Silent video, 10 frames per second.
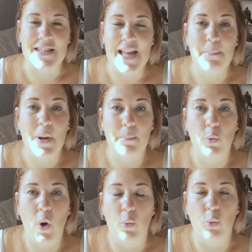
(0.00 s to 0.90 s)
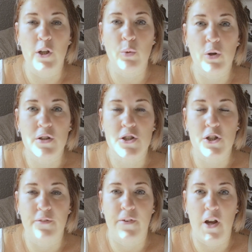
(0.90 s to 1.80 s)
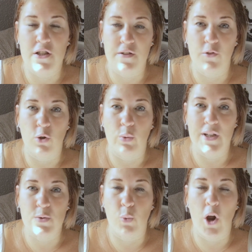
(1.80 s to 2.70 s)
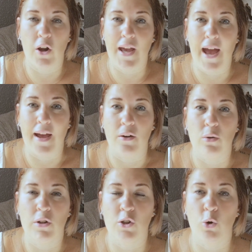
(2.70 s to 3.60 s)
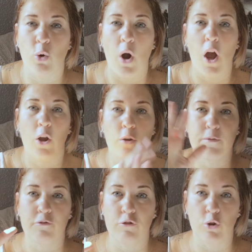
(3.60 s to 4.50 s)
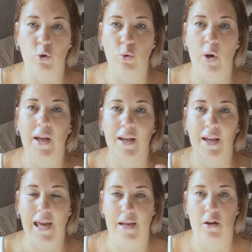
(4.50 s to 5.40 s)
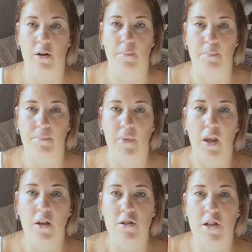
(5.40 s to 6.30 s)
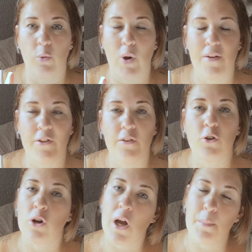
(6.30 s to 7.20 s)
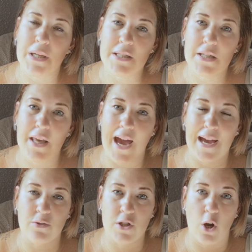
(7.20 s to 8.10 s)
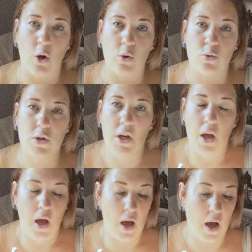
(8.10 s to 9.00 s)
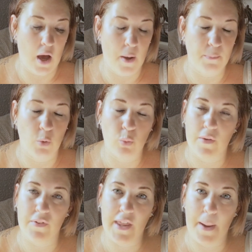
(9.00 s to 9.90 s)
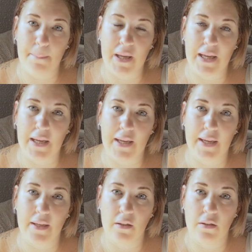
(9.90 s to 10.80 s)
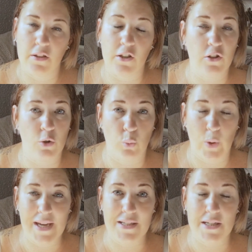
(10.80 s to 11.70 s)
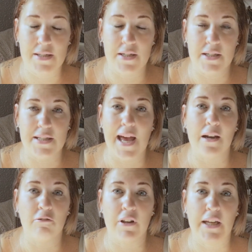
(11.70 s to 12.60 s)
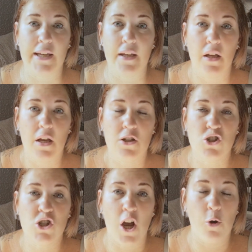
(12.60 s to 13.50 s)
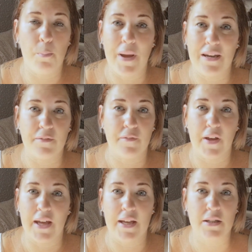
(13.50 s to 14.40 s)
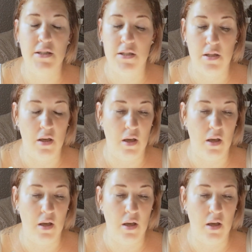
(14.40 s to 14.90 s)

Step number one, what you want to do first of all is work out your overall income. So whatever you've got coming into the household, um, whether that be your wages, your salary, child benefits,